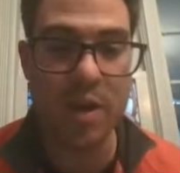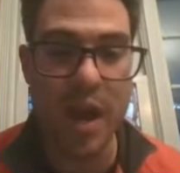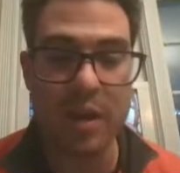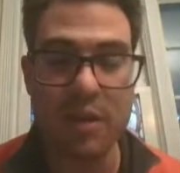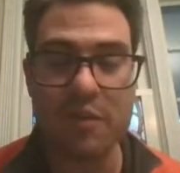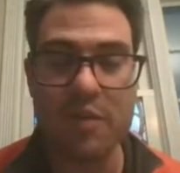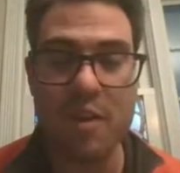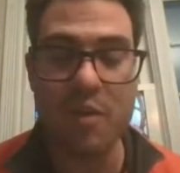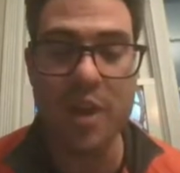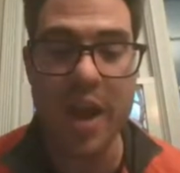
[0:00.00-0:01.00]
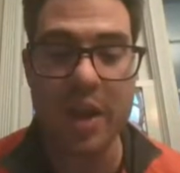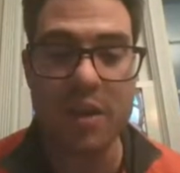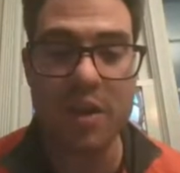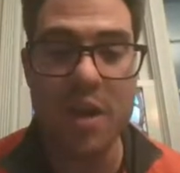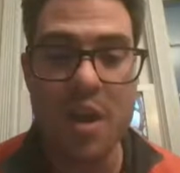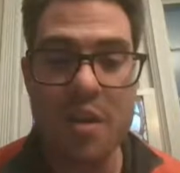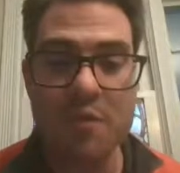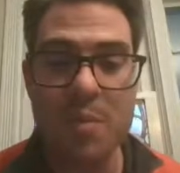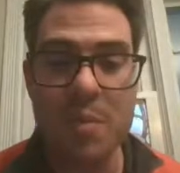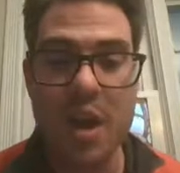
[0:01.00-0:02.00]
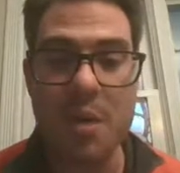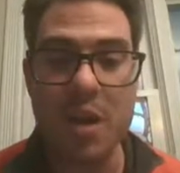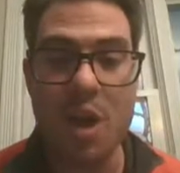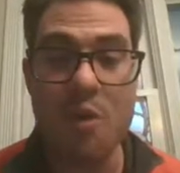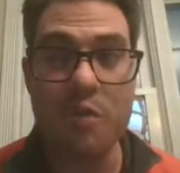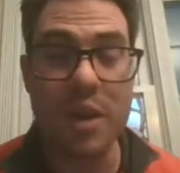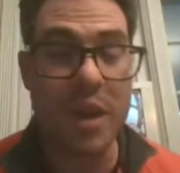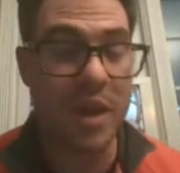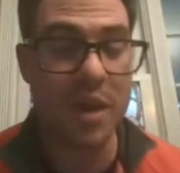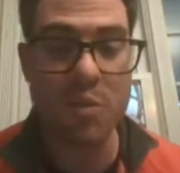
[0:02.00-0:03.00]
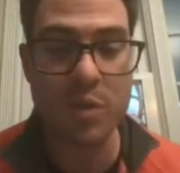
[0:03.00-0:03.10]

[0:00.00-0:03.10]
reactor from becoming overheated,